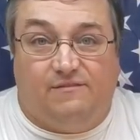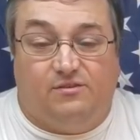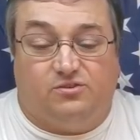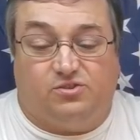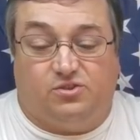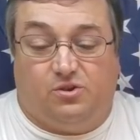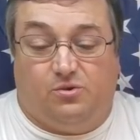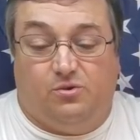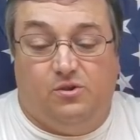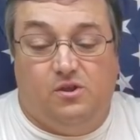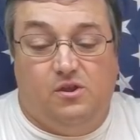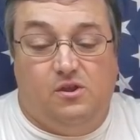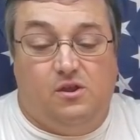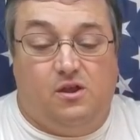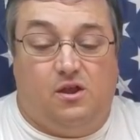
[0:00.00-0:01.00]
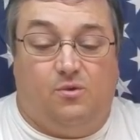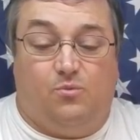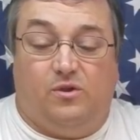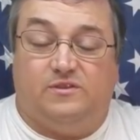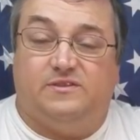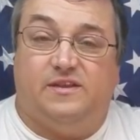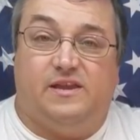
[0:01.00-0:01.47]
or so
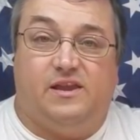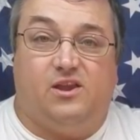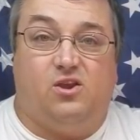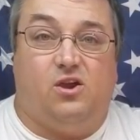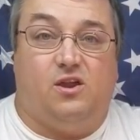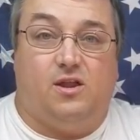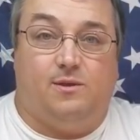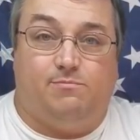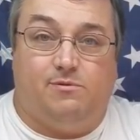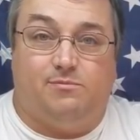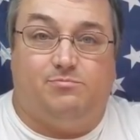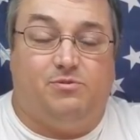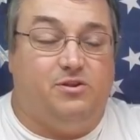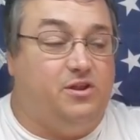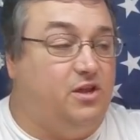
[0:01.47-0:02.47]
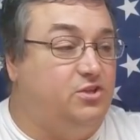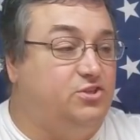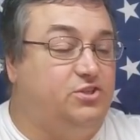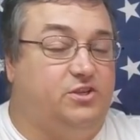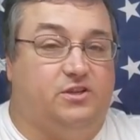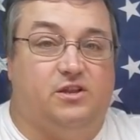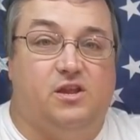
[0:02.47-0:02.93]
once they get caught up with
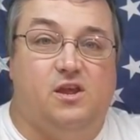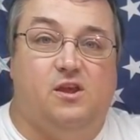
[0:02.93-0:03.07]
production,